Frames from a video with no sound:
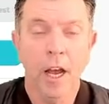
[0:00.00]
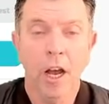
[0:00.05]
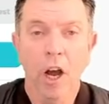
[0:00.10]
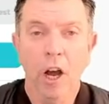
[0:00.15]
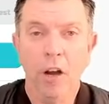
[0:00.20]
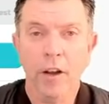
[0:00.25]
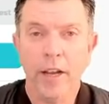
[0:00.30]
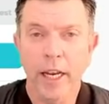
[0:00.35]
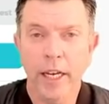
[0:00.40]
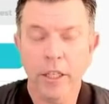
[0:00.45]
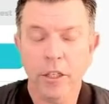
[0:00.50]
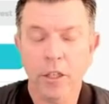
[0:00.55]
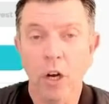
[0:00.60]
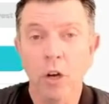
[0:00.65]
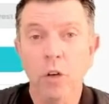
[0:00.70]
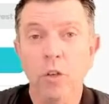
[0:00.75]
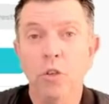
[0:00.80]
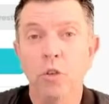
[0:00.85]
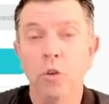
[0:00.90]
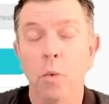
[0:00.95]
Okay, let's
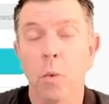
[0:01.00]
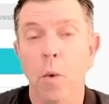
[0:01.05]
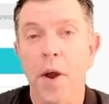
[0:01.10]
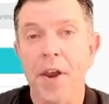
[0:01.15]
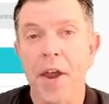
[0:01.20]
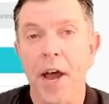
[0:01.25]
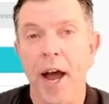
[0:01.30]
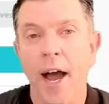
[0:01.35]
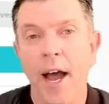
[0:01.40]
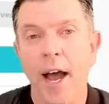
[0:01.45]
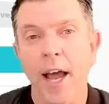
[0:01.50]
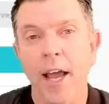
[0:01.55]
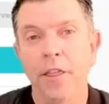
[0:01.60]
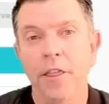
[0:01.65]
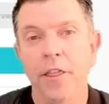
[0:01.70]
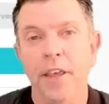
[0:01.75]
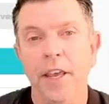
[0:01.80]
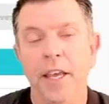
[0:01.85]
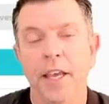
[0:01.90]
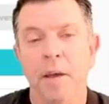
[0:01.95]
go on to what I
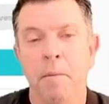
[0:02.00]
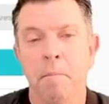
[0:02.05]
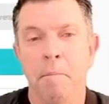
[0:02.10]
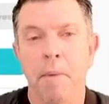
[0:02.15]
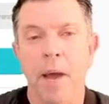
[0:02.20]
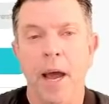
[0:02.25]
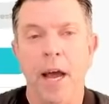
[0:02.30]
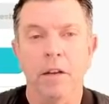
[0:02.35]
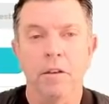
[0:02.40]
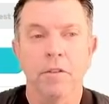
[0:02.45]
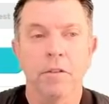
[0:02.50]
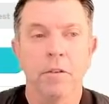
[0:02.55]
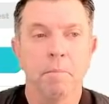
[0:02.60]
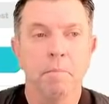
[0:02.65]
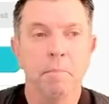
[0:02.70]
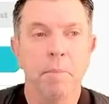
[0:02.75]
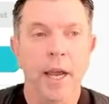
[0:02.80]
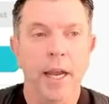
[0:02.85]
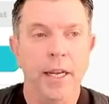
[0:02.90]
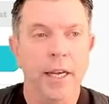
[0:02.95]
think about
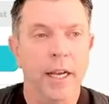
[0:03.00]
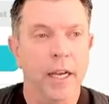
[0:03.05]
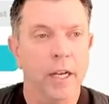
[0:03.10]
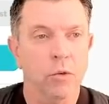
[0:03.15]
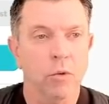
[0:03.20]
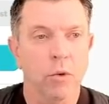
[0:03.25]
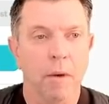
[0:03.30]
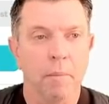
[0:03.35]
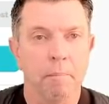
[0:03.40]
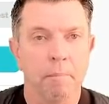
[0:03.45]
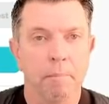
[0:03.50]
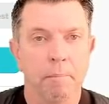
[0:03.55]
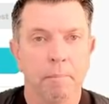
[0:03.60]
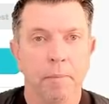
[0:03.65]
PancakeSwap.